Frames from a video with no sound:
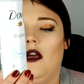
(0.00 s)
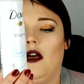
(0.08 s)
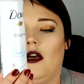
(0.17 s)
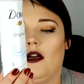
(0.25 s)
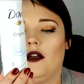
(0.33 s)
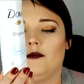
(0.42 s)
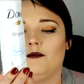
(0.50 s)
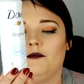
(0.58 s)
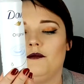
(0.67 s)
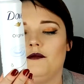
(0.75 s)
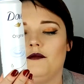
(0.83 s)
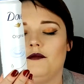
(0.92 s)

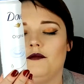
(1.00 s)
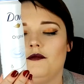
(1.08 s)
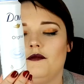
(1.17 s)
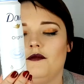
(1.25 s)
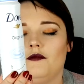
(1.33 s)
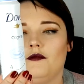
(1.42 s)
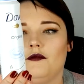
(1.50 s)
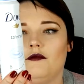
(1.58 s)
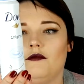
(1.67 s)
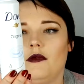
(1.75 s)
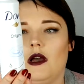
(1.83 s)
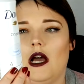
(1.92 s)

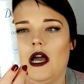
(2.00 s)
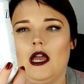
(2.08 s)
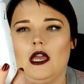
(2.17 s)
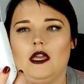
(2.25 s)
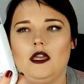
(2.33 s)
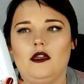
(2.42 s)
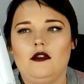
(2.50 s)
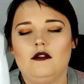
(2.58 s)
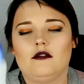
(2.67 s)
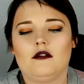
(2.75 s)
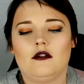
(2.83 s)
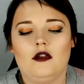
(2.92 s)
I
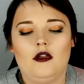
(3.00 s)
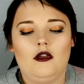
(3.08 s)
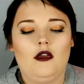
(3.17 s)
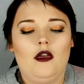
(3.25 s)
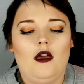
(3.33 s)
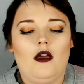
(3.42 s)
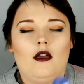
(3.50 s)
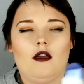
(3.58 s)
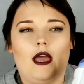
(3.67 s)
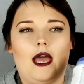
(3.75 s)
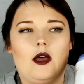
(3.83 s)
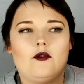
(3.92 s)

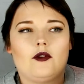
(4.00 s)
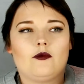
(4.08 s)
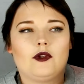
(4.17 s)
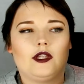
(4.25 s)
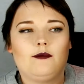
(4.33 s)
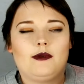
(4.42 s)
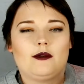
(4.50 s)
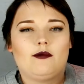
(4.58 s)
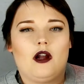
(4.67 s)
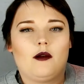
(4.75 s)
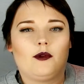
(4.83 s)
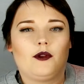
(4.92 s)
have a really big
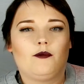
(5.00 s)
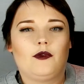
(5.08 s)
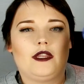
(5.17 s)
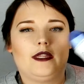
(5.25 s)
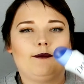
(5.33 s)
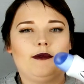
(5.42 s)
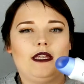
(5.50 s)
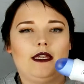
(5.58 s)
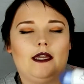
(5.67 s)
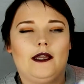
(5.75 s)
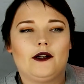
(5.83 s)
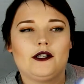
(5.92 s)
problem with
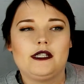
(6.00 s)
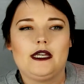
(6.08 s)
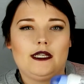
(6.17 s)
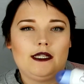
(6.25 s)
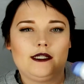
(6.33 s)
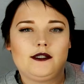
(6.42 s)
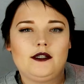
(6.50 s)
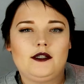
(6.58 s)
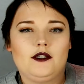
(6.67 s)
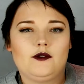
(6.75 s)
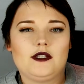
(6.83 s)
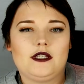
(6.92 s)
being irritated
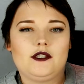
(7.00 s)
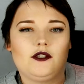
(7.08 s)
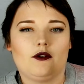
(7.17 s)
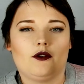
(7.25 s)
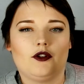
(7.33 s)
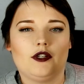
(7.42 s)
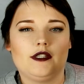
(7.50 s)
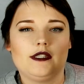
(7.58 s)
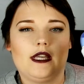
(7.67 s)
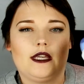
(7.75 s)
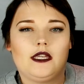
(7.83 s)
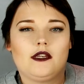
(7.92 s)
using deodorants.
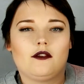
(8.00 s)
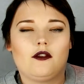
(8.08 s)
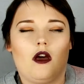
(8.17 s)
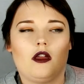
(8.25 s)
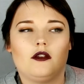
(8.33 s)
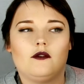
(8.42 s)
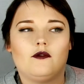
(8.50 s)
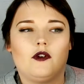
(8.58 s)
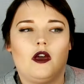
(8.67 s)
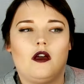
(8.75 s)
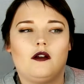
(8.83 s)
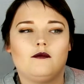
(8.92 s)
I get a lot of
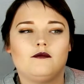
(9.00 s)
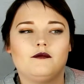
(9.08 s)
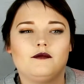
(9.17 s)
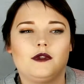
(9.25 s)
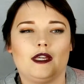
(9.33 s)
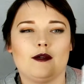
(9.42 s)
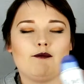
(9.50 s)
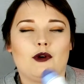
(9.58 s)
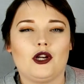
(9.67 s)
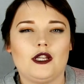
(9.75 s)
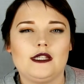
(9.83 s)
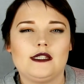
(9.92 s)
like a
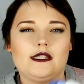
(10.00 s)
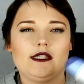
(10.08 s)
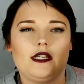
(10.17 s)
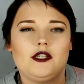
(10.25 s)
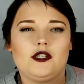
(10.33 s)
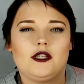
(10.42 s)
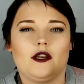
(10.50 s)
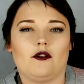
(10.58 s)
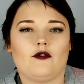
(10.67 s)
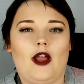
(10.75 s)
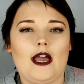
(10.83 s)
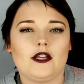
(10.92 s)
burning sensation and a
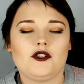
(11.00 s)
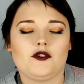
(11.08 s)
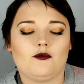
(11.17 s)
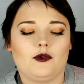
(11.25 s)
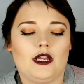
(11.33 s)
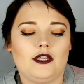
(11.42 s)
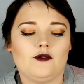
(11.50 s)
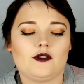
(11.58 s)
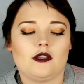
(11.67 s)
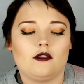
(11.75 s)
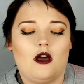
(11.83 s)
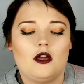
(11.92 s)
rash when I use
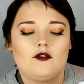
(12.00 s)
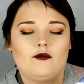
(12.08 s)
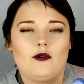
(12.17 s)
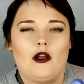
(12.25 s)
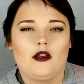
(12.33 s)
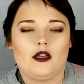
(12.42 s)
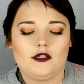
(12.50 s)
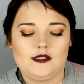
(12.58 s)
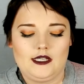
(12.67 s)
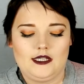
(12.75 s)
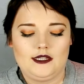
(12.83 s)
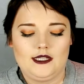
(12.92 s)
a lot of products
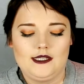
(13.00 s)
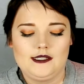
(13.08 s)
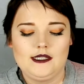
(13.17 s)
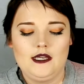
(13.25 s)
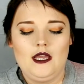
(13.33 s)
like this.